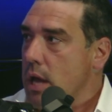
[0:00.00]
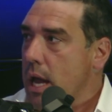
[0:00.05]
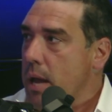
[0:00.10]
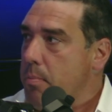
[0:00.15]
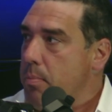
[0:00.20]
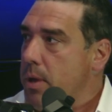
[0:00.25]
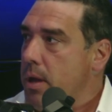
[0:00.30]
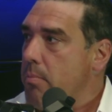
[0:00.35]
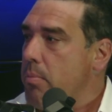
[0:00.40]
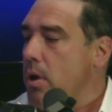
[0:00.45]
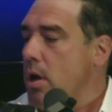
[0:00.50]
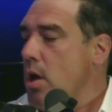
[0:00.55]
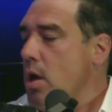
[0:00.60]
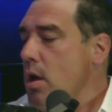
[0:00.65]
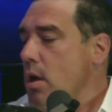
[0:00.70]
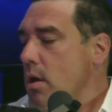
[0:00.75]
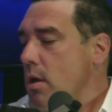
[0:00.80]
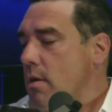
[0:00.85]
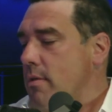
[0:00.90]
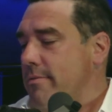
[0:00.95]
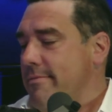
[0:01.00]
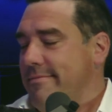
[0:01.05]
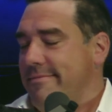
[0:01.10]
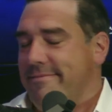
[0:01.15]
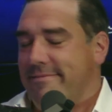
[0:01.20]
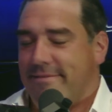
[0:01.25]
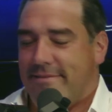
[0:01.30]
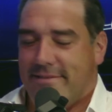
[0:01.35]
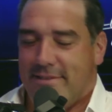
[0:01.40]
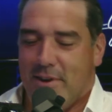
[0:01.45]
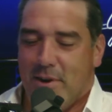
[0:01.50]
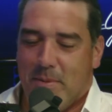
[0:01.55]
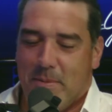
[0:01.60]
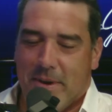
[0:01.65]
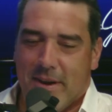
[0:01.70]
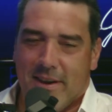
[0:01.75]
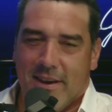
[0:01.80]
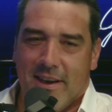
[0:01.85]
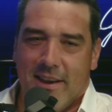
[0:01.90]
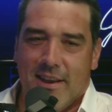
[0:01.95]
AP, but oh my
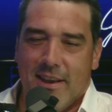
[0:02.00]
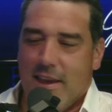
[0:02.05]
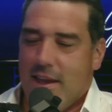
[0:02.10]
god!